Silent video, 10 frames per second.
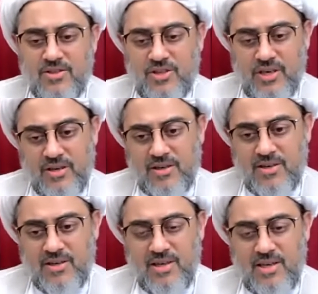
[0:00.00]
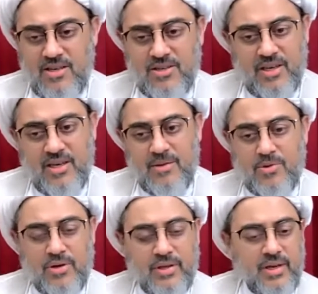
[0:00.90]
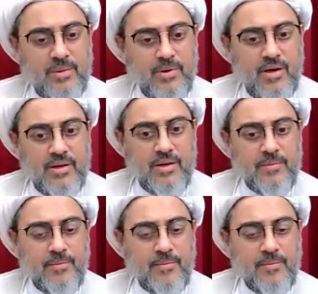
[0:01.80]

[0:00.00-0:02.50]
Sheikh, Sheikh Abdul Karim Ha'iri.